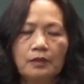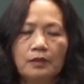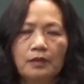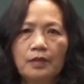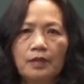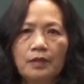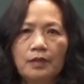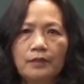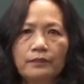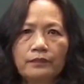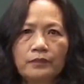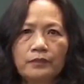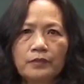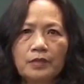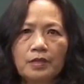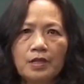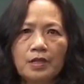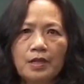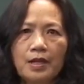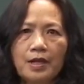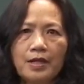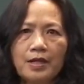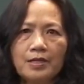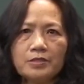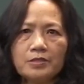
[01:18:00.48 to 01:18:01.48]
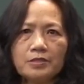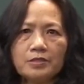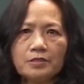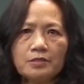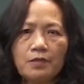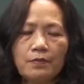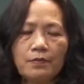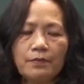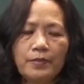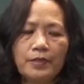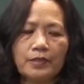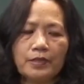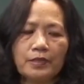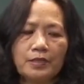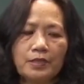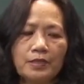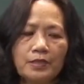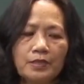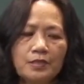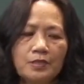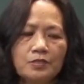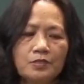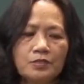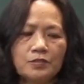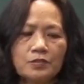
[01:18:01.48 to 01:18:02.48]
And the last topic
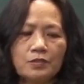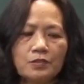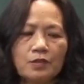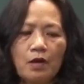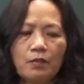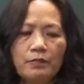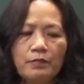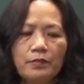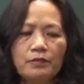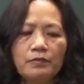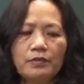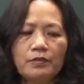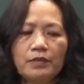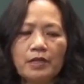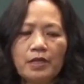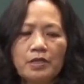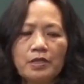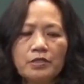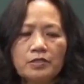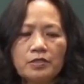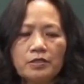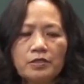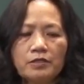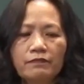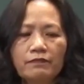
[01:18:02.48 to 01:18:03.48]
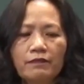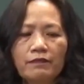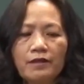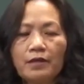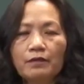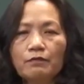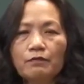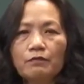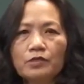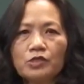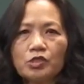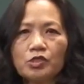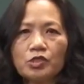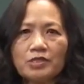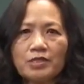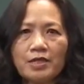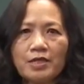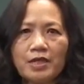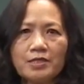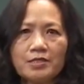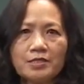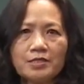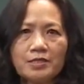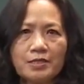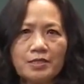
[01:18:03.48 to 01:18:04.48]
is communicative language
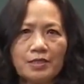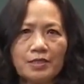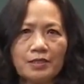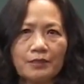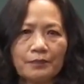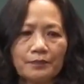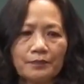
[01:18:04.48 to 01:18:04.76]
testing.